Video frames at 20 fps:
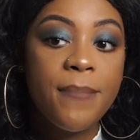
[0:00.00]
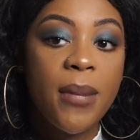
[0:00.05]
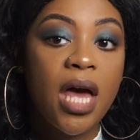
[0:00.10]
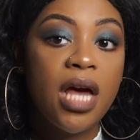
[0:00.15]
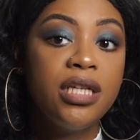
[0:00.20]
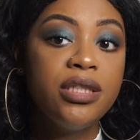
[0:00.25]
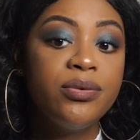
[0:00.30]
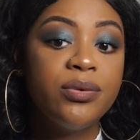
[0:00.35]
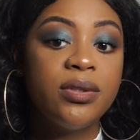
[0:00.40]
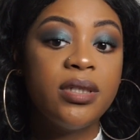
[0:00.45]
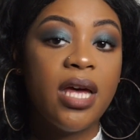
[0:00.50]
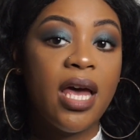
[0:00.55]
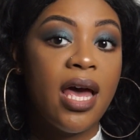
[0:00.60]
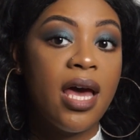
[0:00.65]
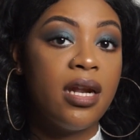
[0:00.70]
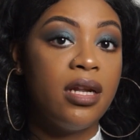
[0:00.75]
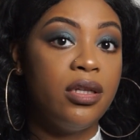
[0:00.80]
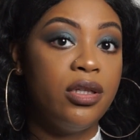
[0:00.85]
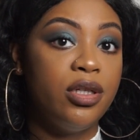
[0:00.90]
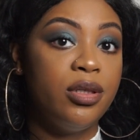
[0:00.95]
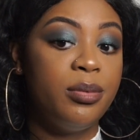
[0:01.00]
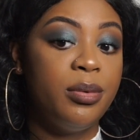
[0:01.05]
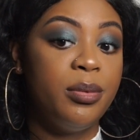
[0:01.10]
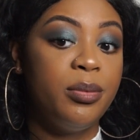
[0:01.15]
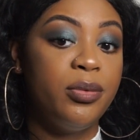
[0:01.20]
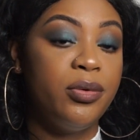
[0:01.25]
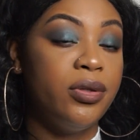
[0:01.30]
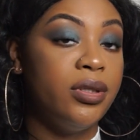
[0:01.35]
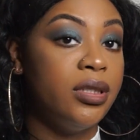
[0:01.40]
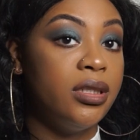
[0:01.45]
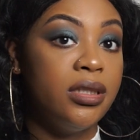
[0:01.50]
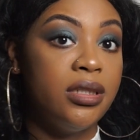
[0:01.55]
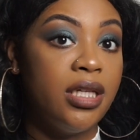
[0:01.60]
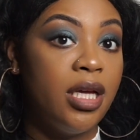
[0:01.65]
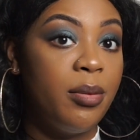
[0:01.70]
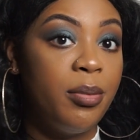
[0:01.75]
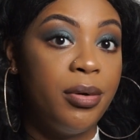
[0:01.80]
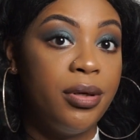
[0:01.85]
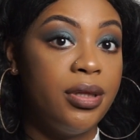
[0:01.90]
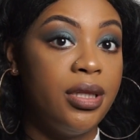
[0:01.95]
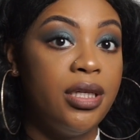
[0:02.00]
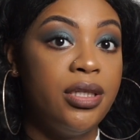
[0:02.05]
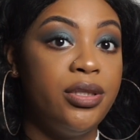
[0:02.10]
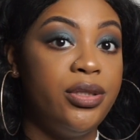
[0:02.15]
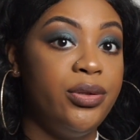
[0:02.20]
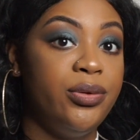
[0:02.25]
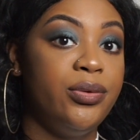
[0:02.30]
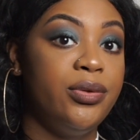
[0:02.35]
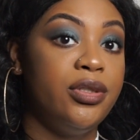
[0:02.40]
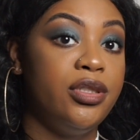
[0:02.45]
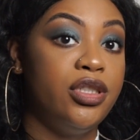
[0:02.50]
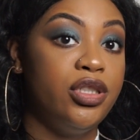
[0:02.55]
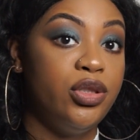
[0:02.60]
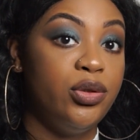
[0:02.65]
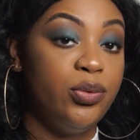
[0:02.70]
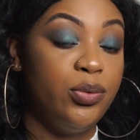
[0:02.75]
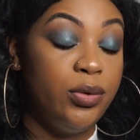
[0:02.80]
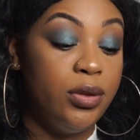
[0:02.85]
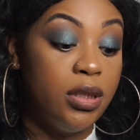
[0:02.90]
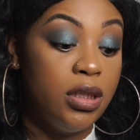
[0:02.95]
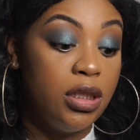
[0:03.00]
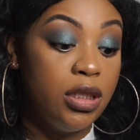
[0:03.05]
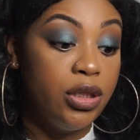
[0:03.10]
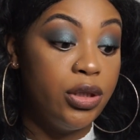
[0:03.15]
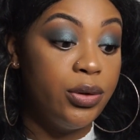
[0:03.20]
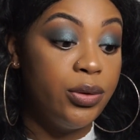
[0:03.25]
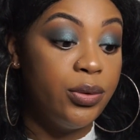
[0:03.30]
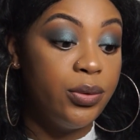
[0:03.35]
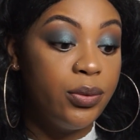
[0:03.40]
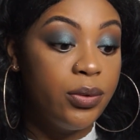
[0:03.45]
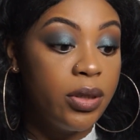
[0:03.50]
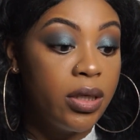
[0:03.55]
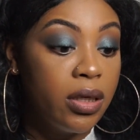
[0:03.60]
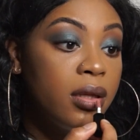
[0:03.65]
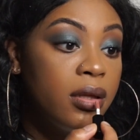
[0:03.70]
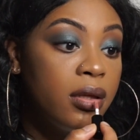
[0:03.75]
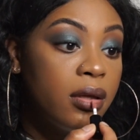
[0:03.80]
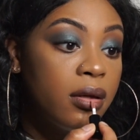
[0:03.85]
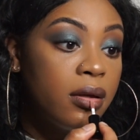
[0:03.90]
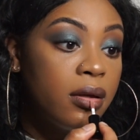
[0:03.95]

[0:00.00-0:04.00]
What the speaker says: I just wanted to add a little bit more because that Birthday Suit is just really nude.